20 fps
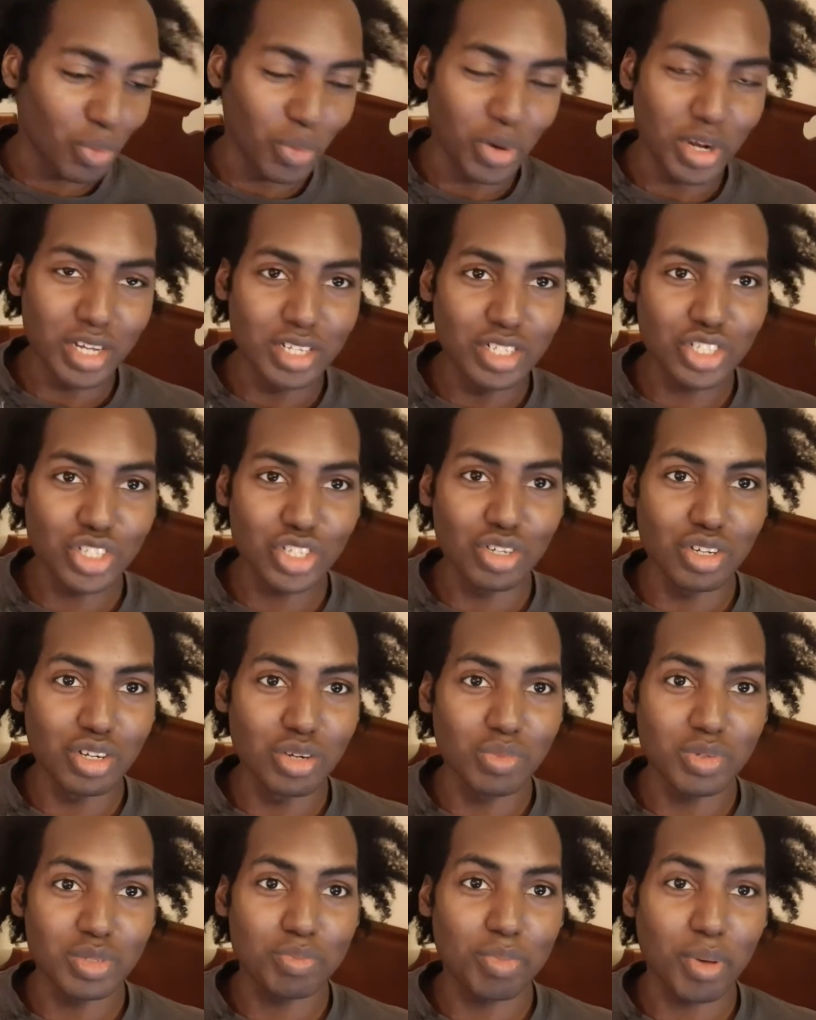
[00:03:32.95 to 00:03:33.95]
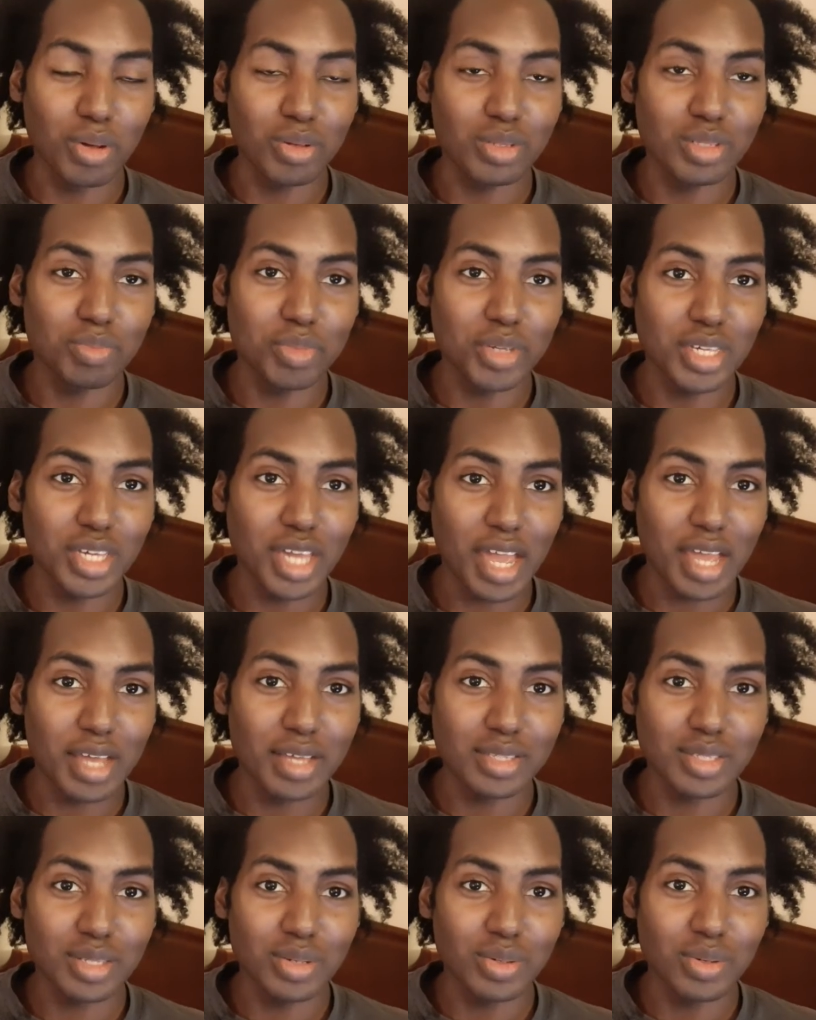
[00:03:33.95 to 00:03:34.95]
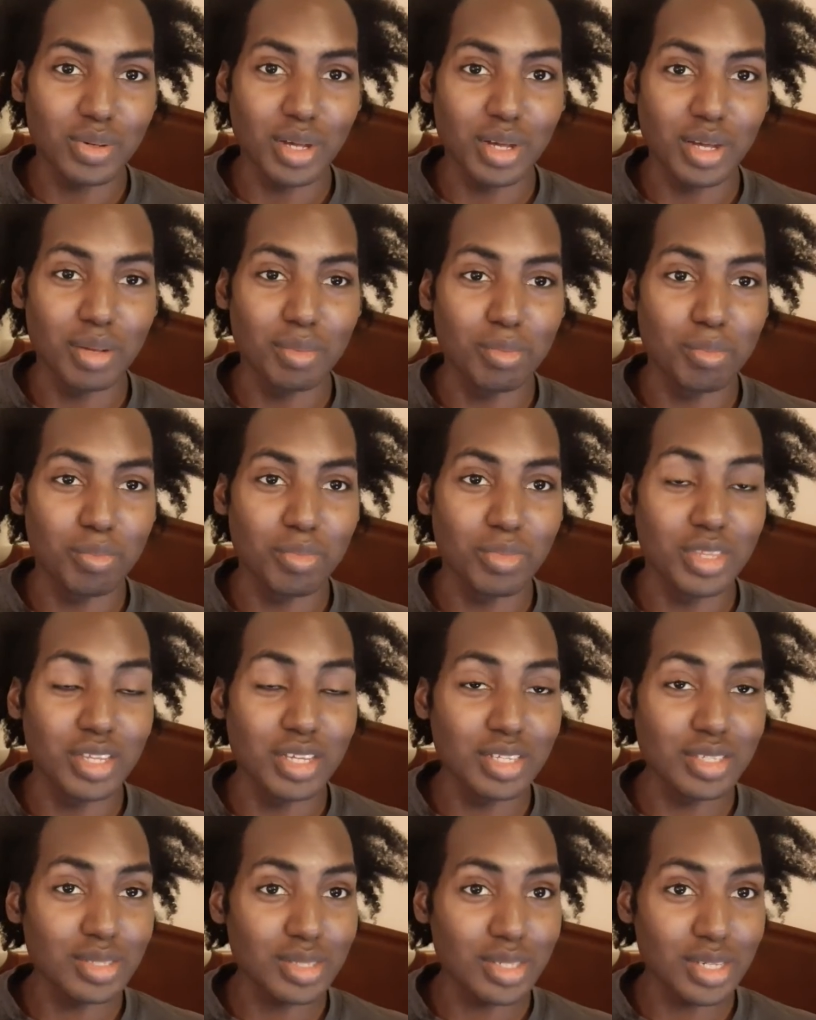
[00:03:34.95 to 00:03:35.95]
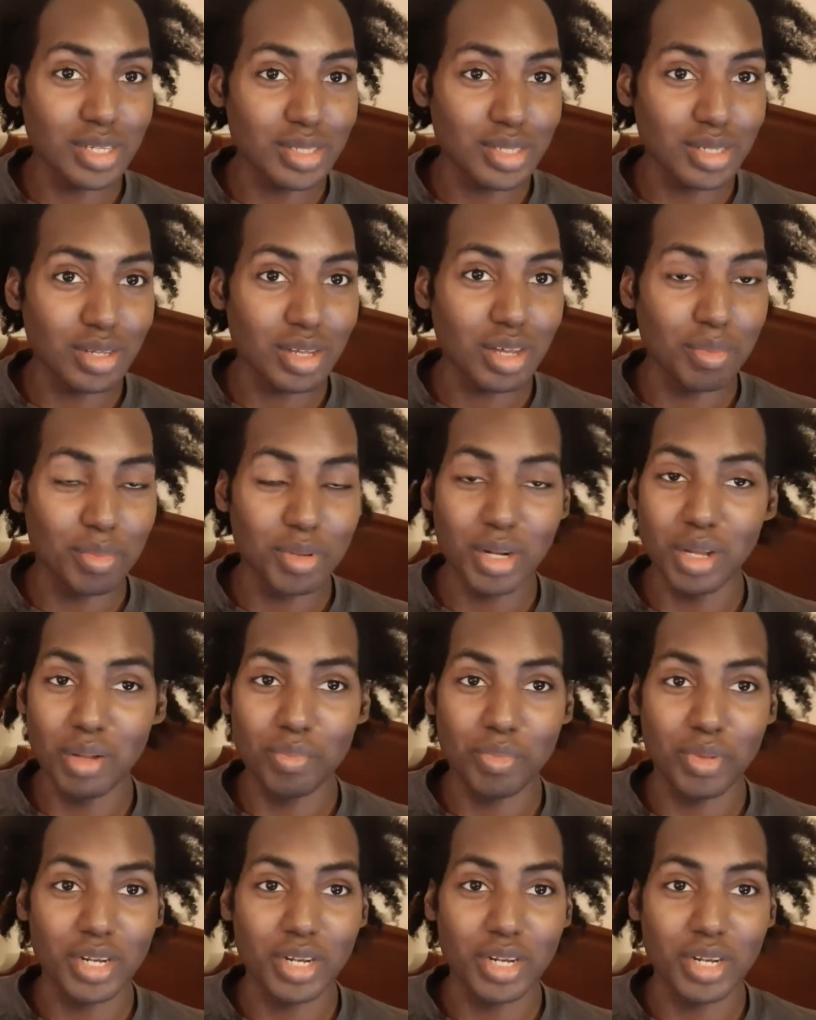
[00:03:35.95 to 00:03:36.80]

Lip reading: Queen Sugar was supposed to be canceled this season coming up,